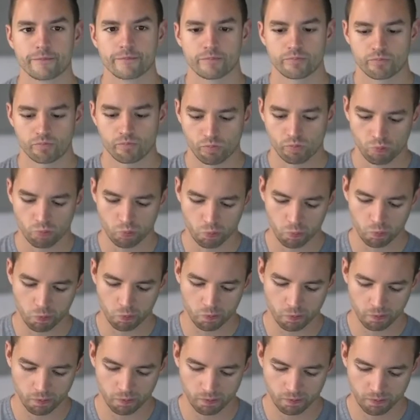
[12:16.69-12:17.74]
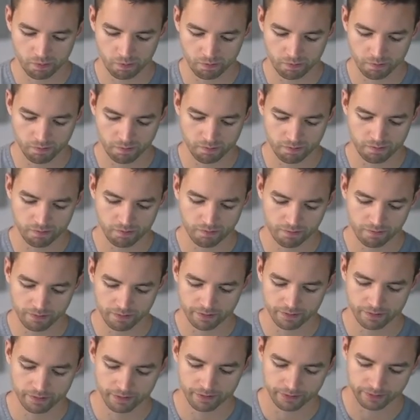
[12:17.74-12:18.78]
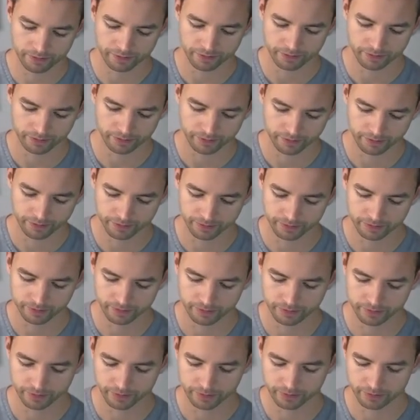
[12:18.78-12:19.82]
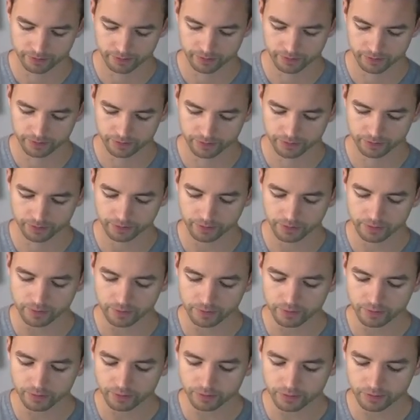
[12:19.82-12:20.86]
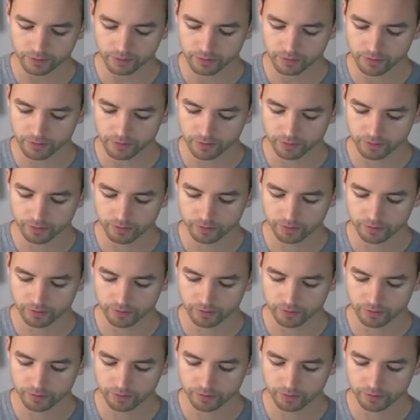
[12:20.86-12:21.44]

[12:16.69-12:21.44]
The person shown says nothing.